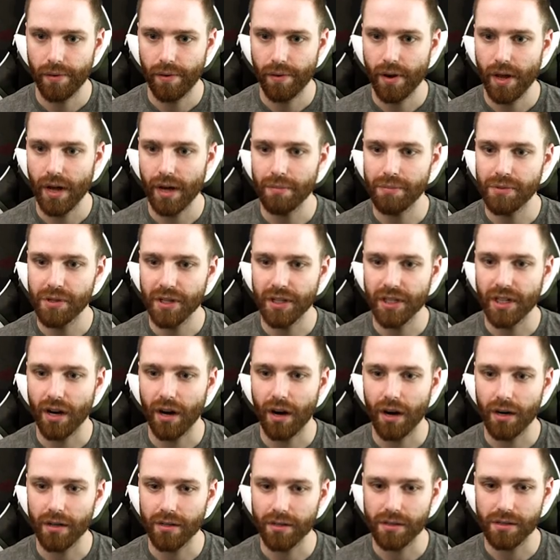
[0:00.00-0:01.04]
Nubs and
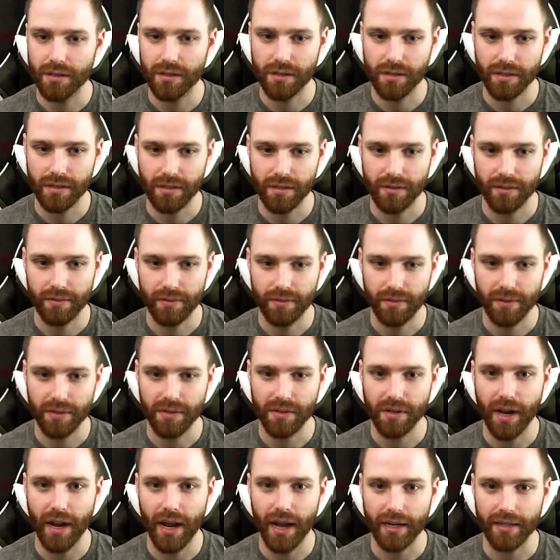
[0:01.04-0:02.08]
carts. What's
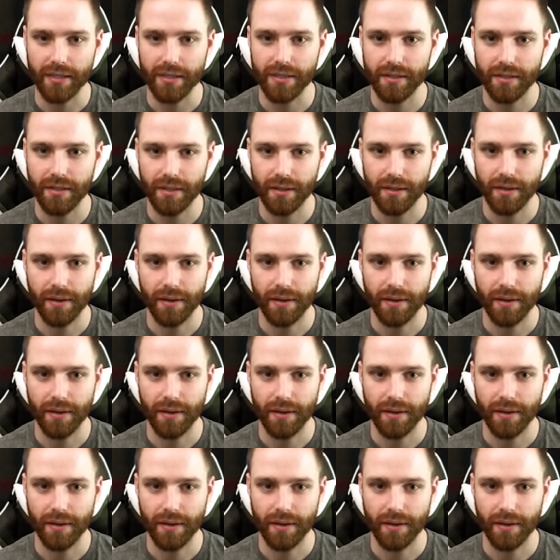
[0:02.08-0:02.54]
next?